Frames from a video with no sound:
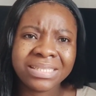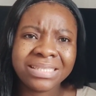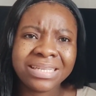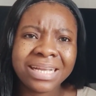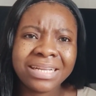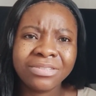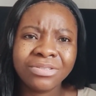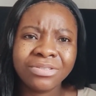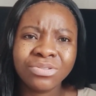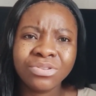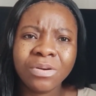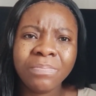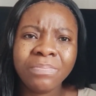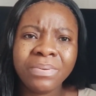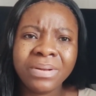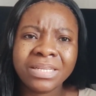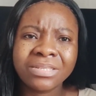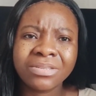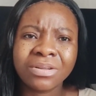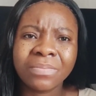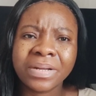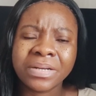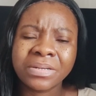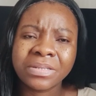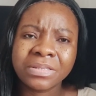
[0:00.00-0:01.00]
There's no
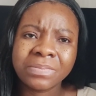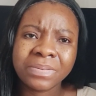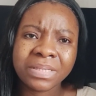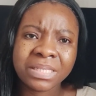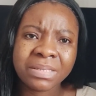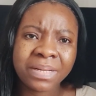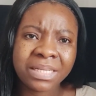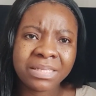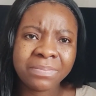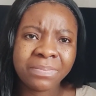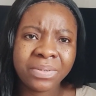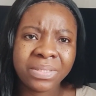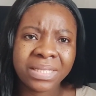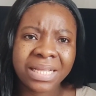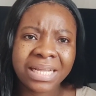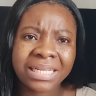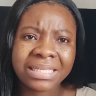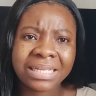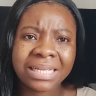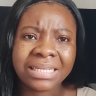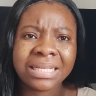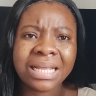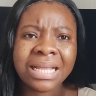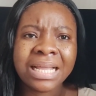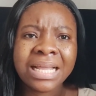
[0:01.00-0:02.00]
place on my husband's passport
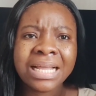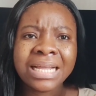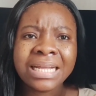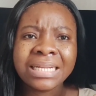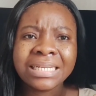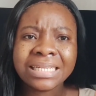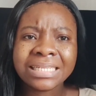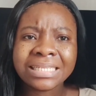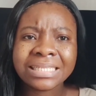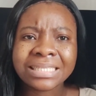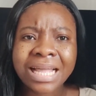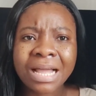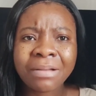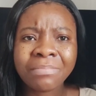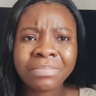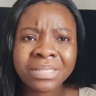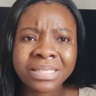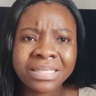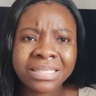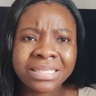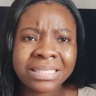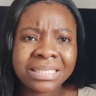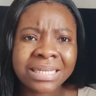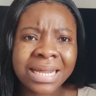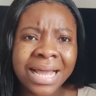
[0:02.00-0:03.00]
that said they
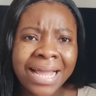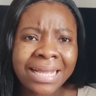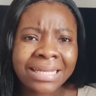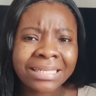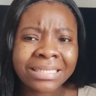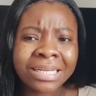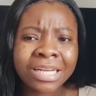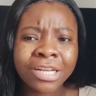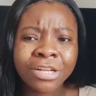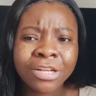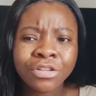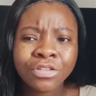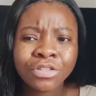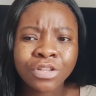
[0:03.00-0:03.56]
stamped denied.